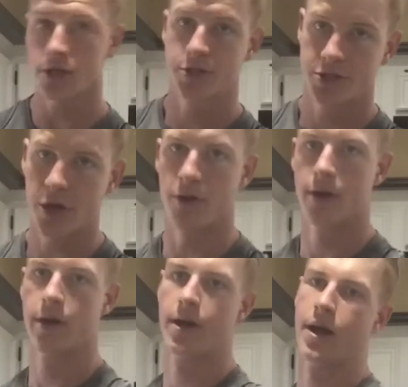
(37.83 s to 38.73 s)
So
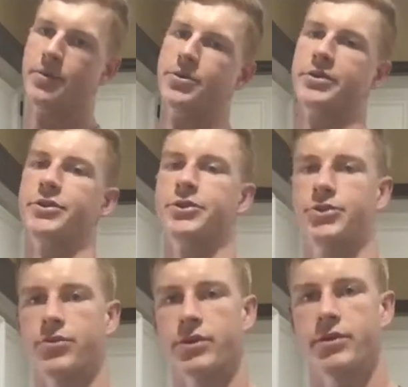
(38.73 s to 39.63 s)
we're doing the
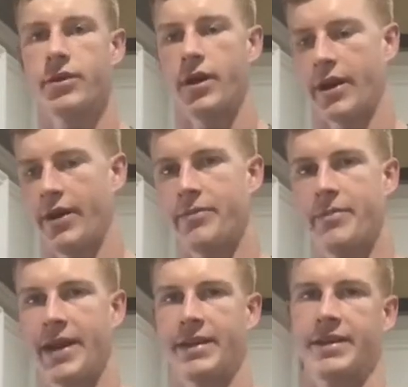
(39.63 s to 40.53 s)
tutorial on how to
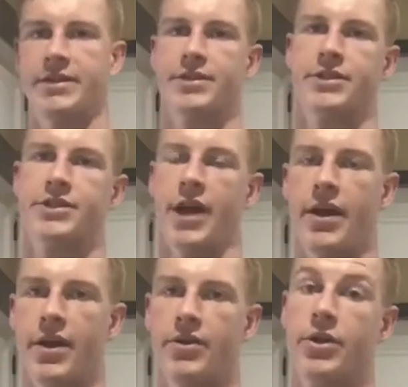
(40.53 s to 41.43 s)
make these.
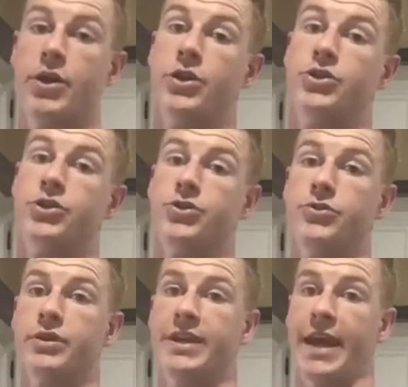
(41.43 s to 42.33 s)
Shout out
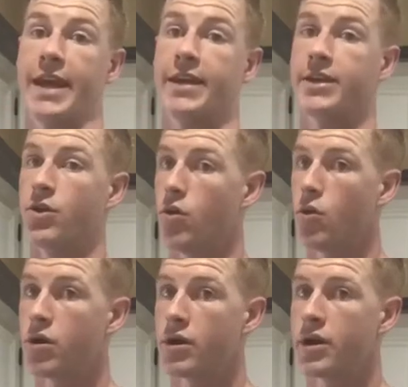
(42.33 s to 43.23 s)
to Katie
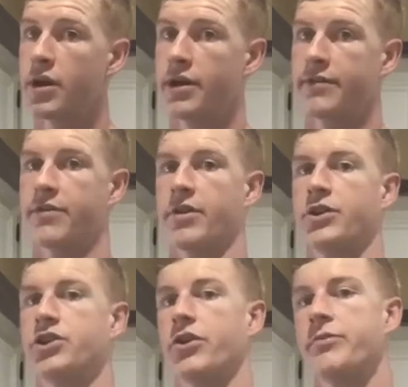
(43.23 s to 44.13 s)
Orr
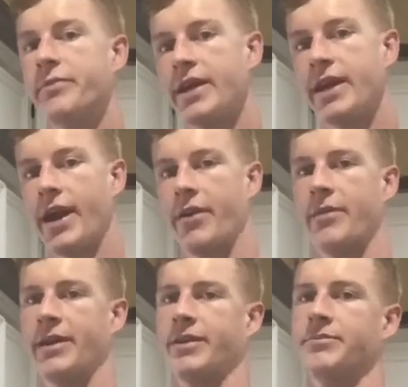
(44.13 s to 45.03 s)
for showing me how to
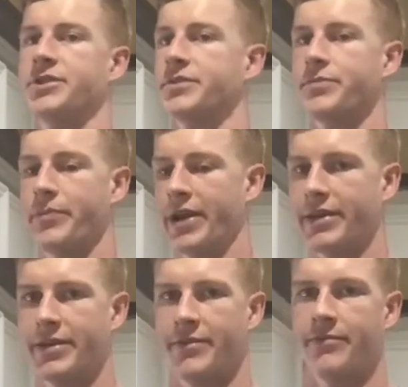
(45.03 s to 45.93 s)
make them. She's been
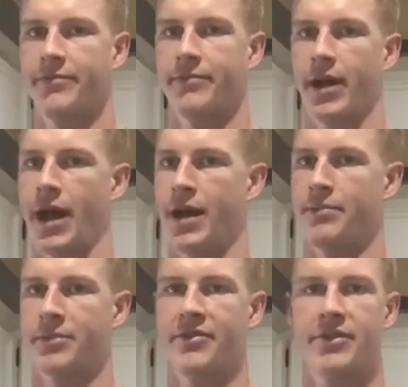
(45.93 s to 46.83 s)
making them,
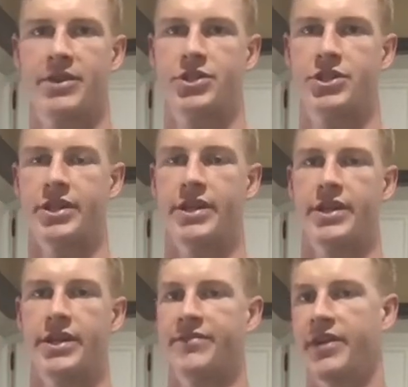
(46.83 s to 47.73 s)
I'm convinced
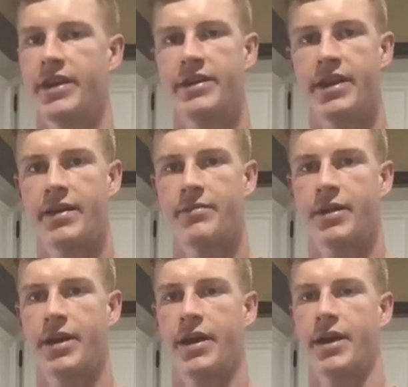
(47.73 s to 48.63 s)
she invented
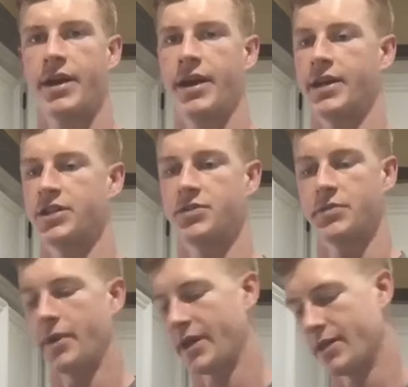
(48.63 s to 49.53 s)
them, and she's
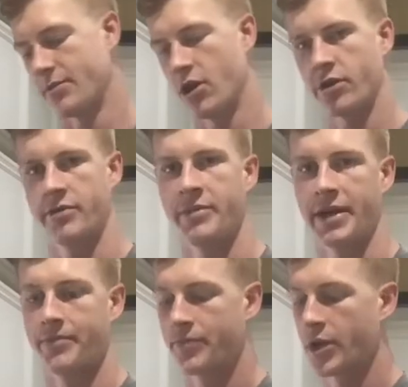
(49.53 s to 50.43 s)
been making them longer than
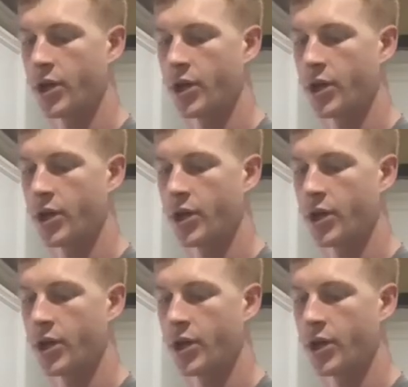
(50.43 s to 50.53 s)
me.